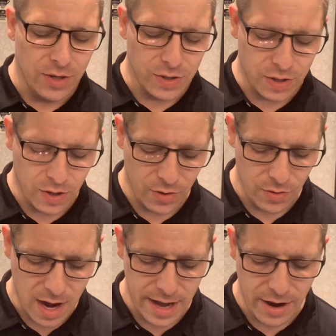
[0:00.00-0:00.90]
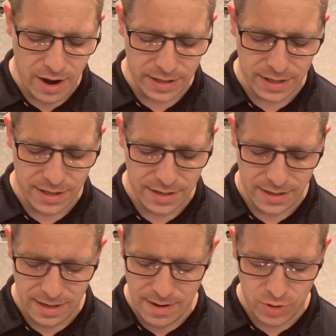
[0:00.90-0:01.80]
So I got,
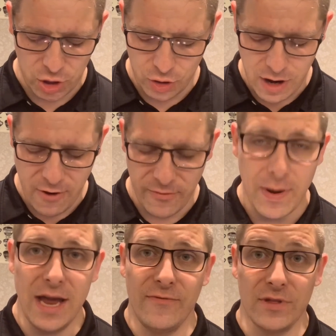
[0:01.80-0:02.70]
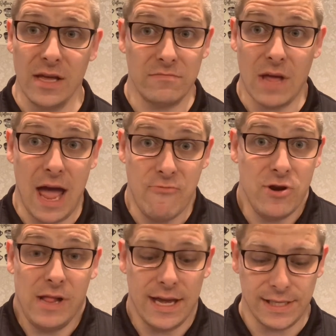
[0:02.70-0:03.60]
and I'm sure I overpaid for that. I
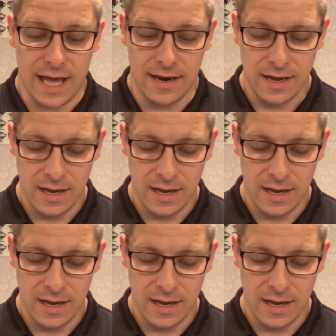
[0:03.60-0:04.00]
realized that.